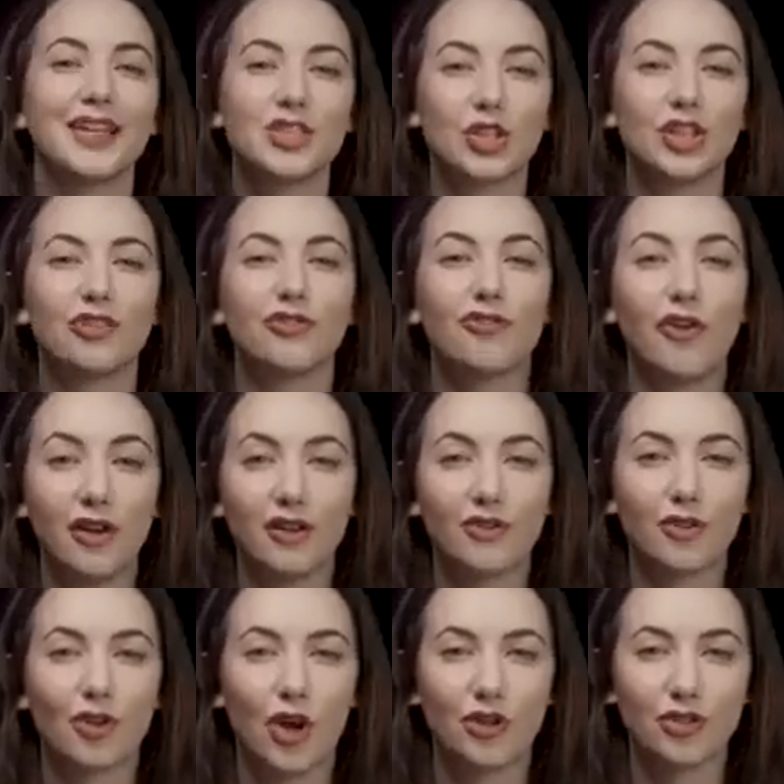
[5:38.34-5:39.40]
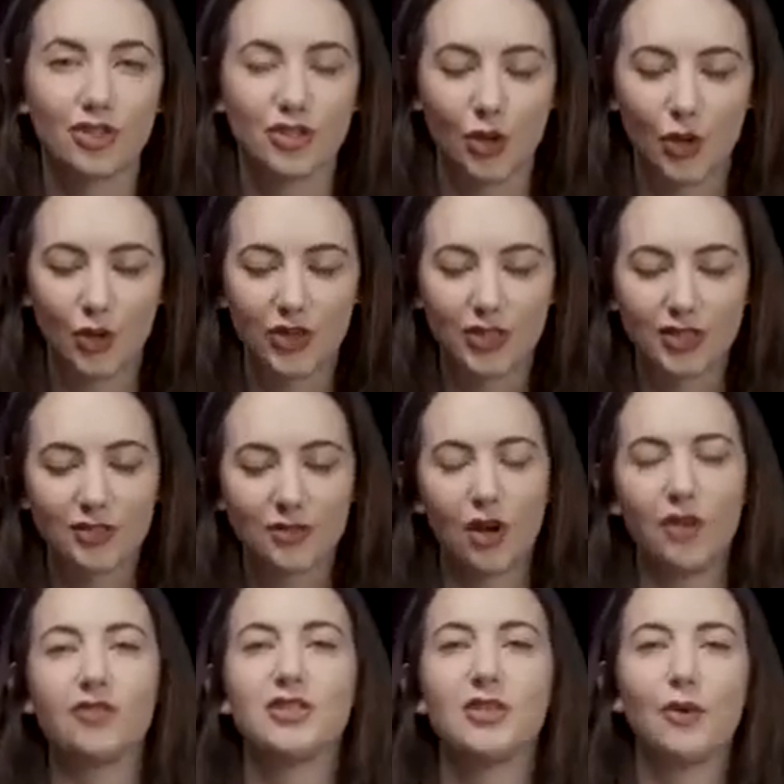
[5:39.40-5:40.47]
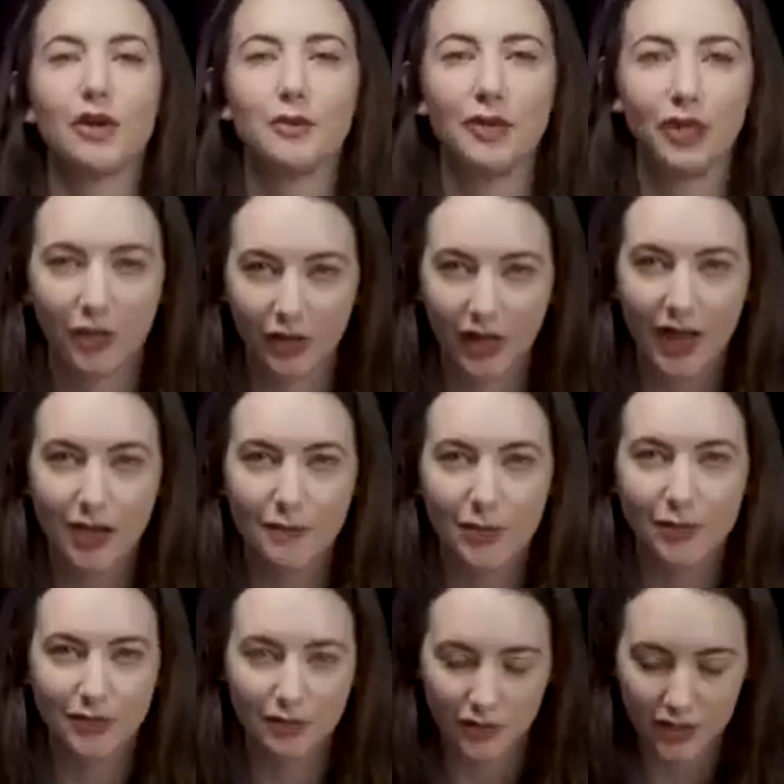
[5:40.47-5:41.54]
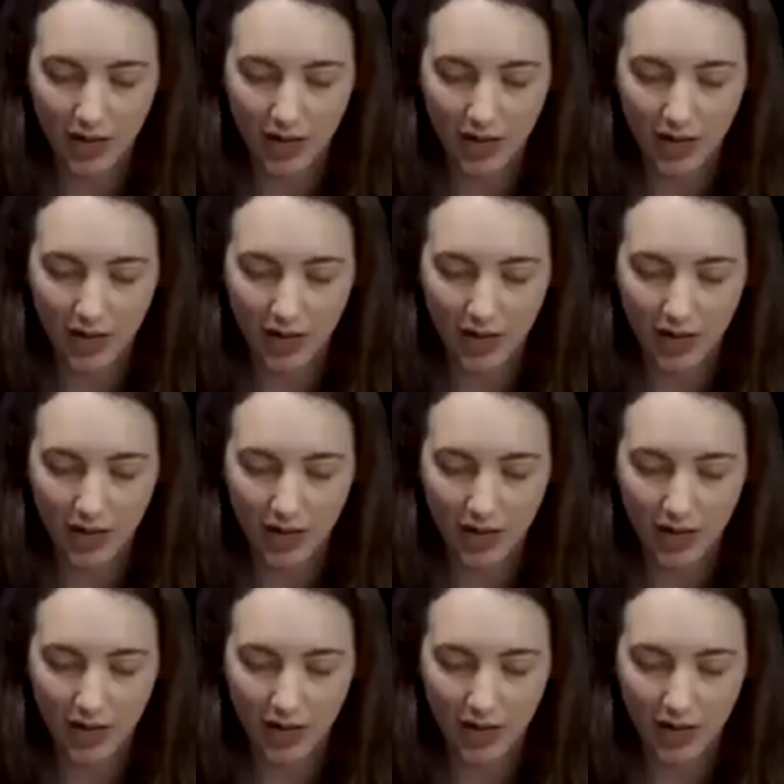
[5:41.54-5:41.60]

Let's look at the front of the console. This is obviously what you'd be looking at most of